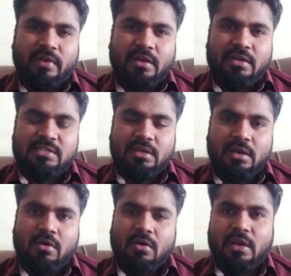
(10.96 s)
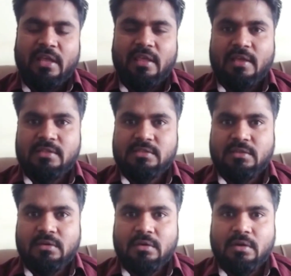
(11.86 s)
friends recently got lung
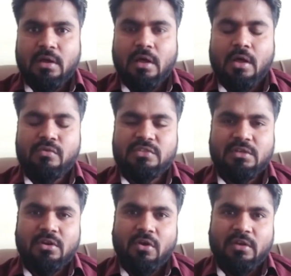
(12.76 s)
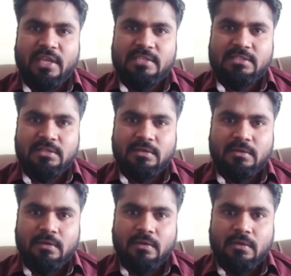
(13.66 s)
cancer. How is it diagnosed
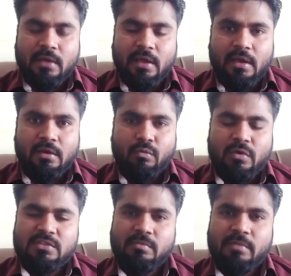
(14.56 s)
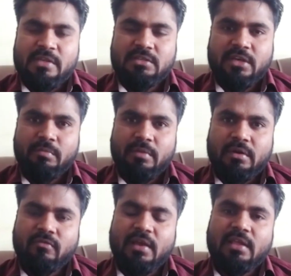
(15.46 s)
and what is the best treatment
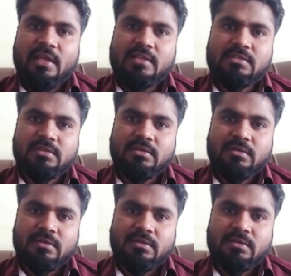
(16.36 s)
of lung cancer?